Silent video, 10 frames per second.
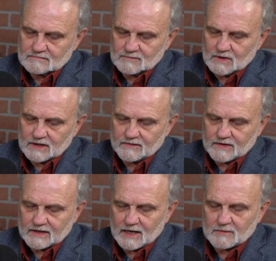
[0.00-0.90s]
whatever
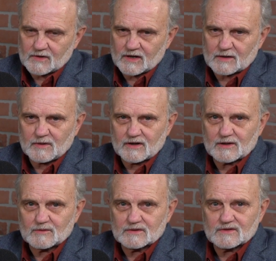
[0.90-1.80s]
the Democratic
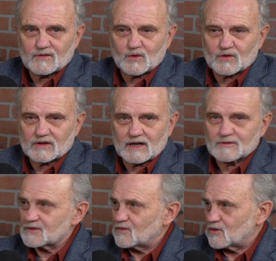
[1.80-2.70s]
Party was for, I
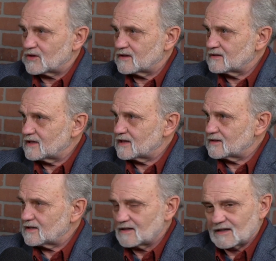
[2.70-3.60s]
was for.
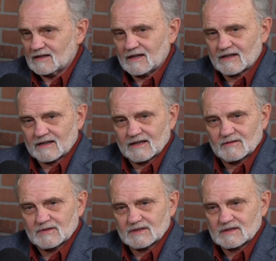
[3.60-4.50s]
And a lot of that
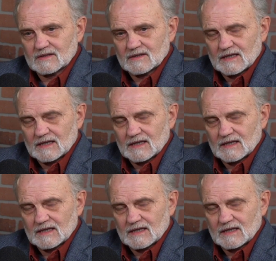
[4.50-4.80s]
was,